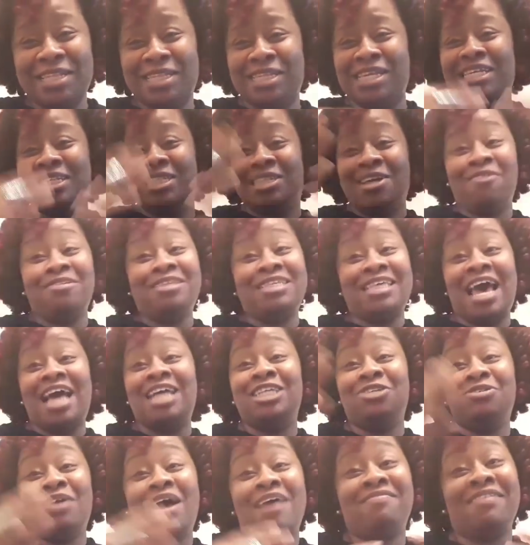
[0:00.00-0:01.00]
See,
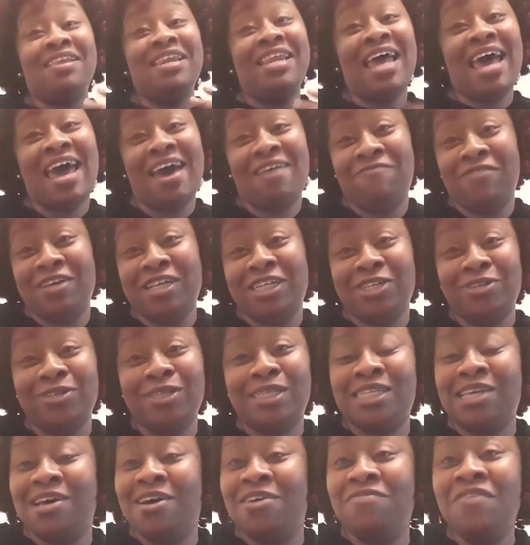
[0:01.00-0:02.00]
sometimes you have to laugh at
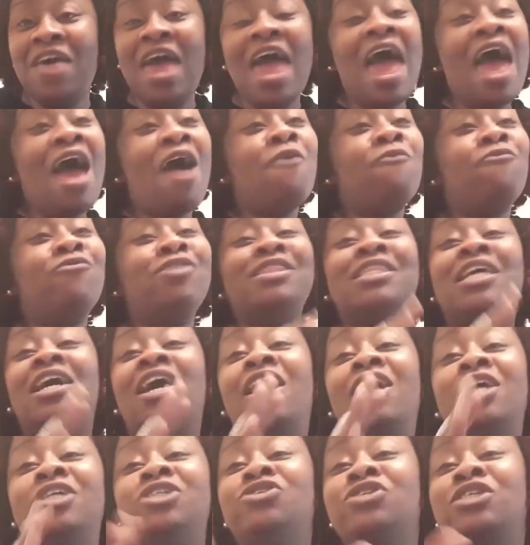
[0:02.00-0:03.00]
yourself with the
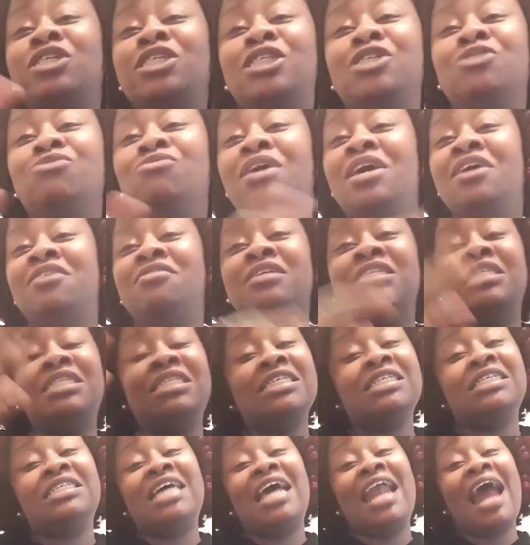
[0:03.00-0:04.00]
102
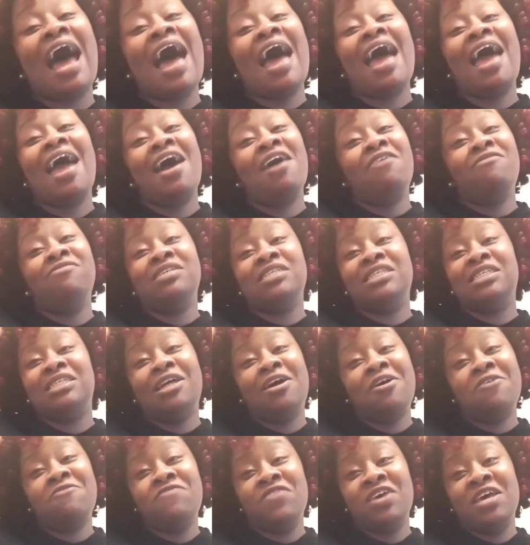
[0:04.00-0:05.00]
illnesses that I have and
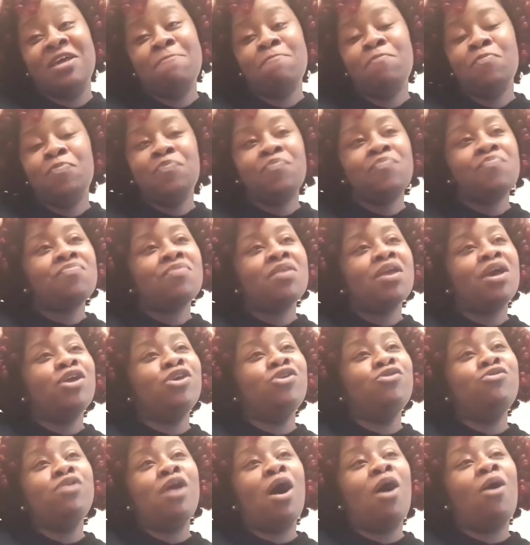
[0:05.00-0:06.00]
stuff. And,
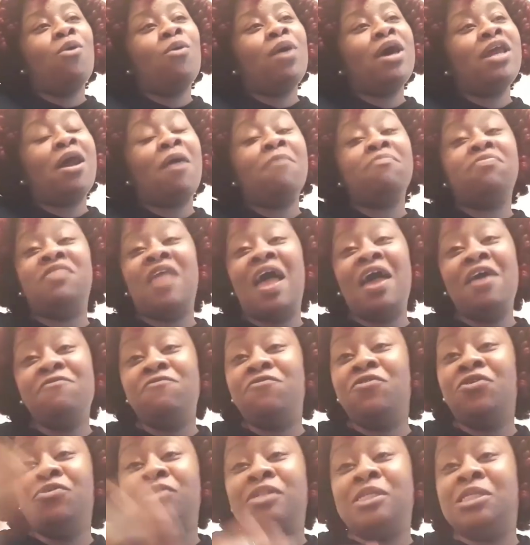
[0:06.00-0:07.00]
you know, and I'm
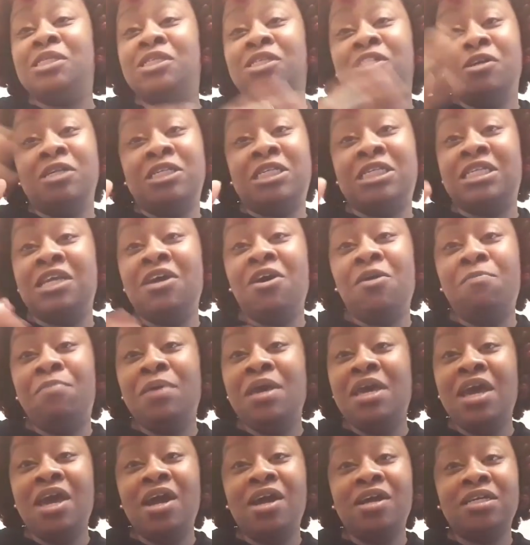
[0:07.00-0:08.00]
thankful to still
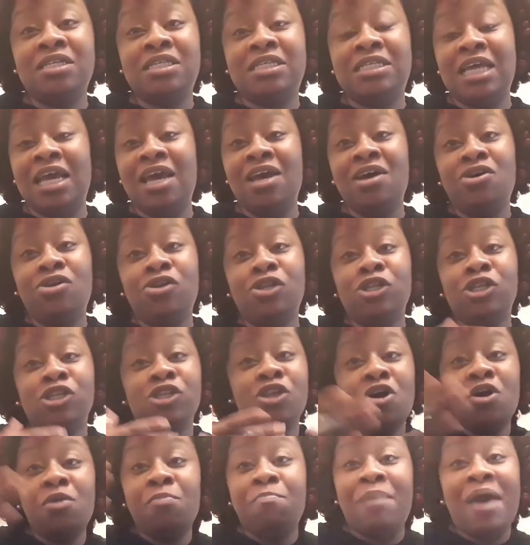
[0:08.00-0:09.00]
be here, still
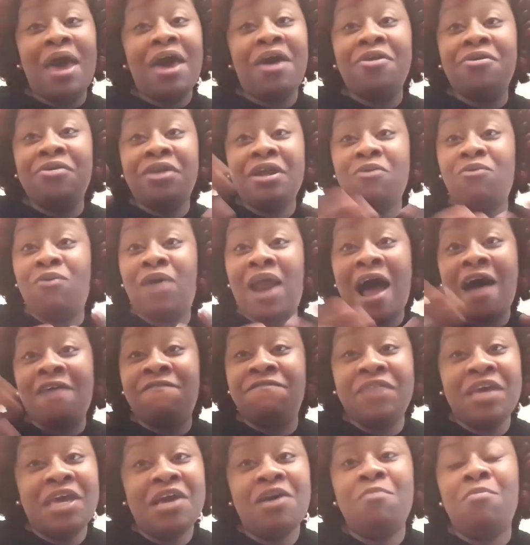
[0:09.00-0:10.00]
look better than what
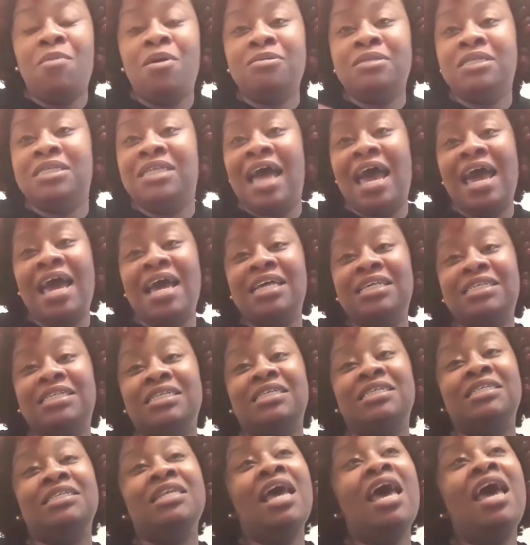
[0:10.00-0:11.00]
I feel most days
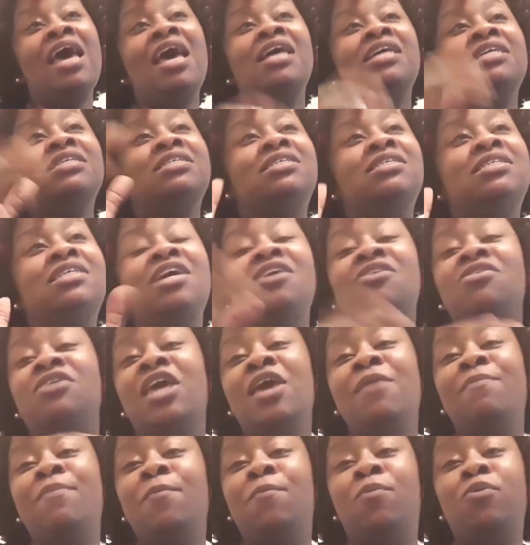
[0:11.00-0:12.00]
and still
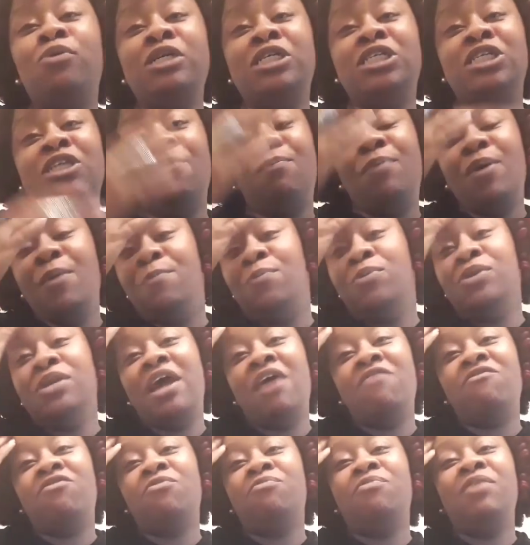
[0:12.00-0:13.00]
keep it pushing. And people
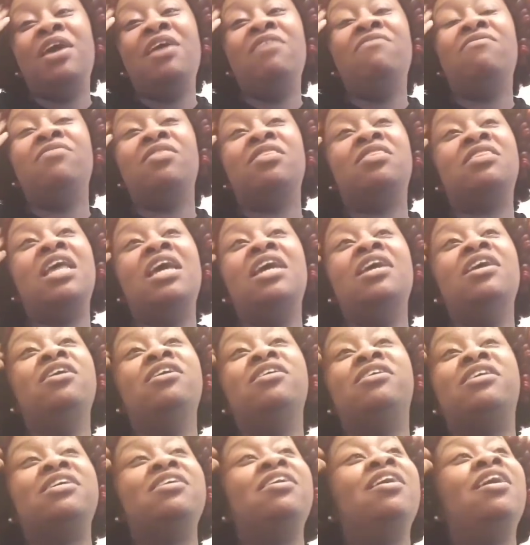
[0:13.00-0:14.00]
never even
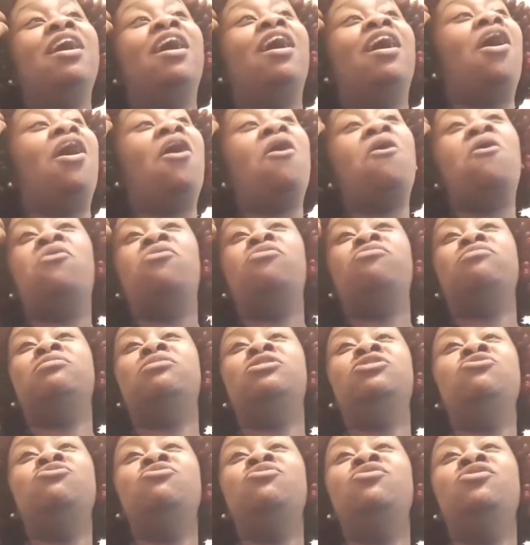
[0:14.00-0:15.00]
think, oh,
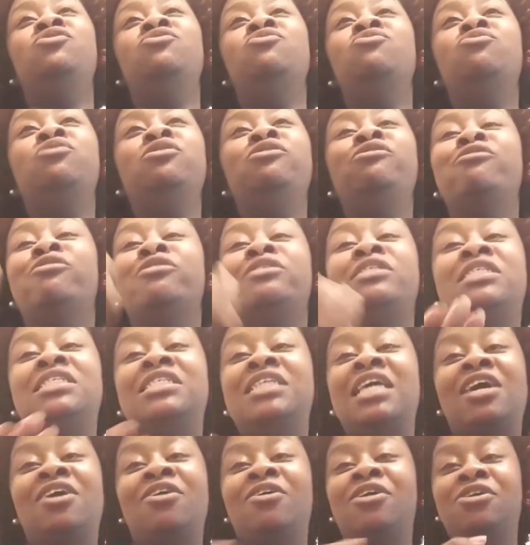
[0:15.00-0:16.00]
you're
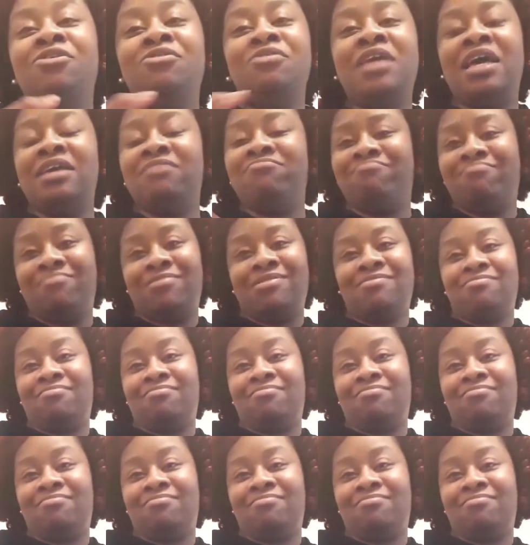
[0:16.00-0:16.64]
sick or you did.